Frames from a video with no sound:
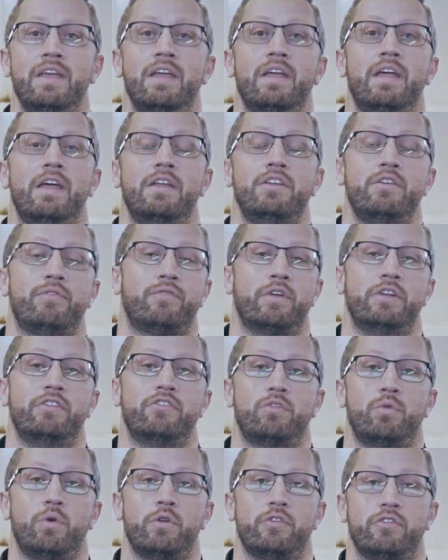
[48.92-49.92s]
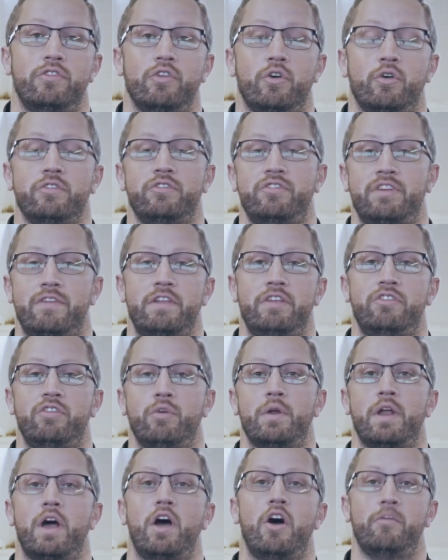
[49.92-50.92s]
and your front squat's not
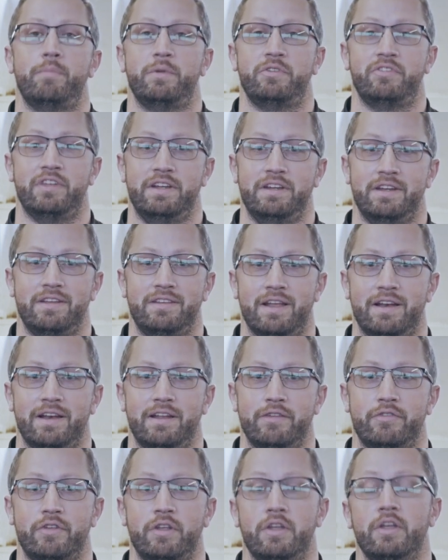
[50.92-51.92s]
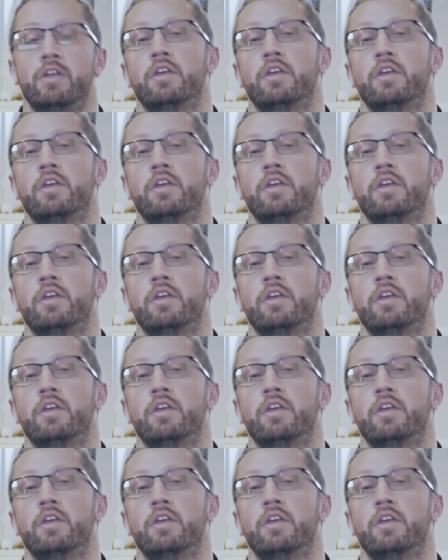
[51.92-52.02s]
72.5% of your deadlift.